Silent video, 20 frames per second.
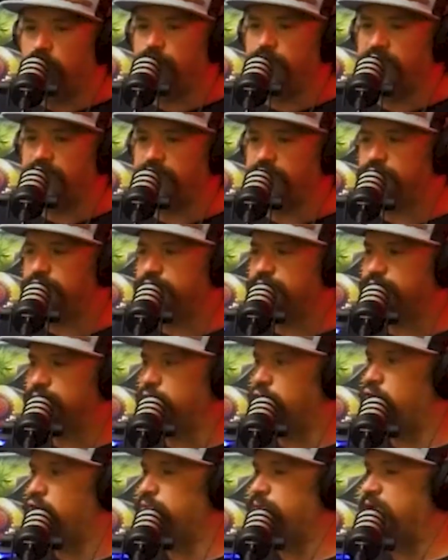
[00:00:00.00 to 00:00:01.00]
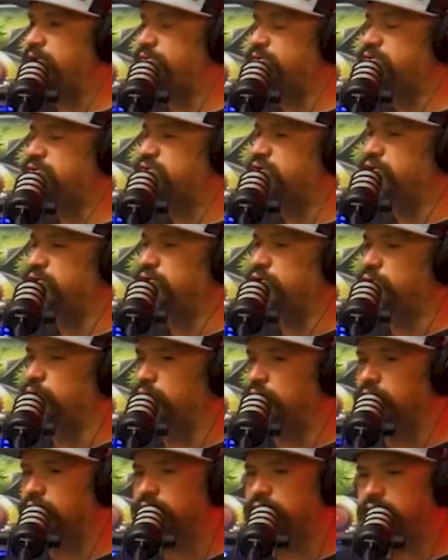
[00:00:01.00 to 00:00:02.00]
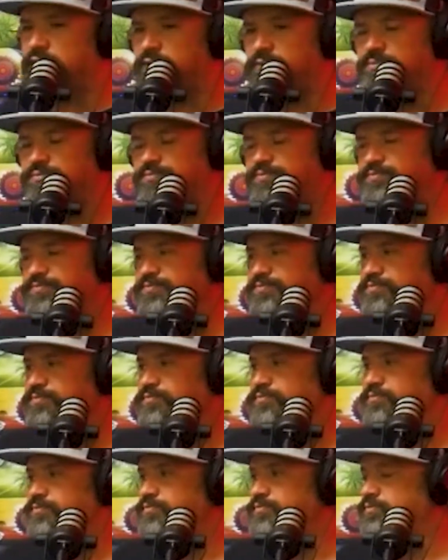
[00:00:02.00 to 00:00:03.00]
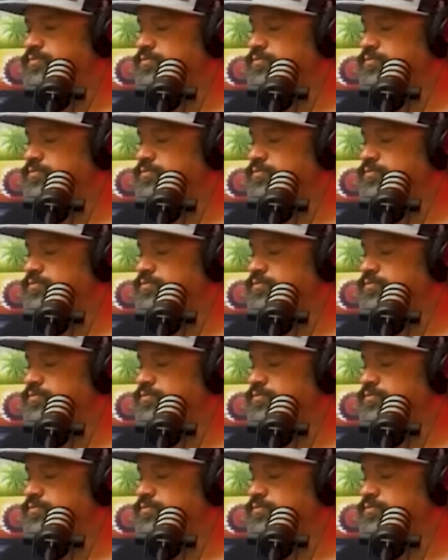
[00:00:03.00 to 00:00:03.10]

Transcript: [no speech]